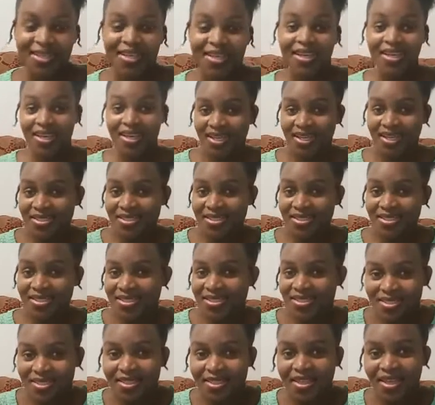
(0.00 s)
You get
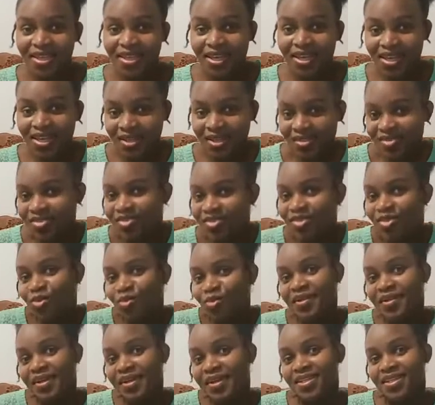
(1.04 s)
you get few
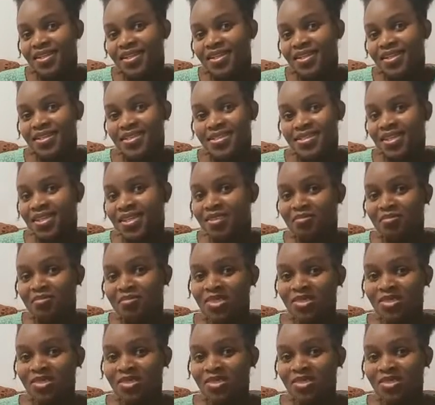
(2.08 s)
breaks in between.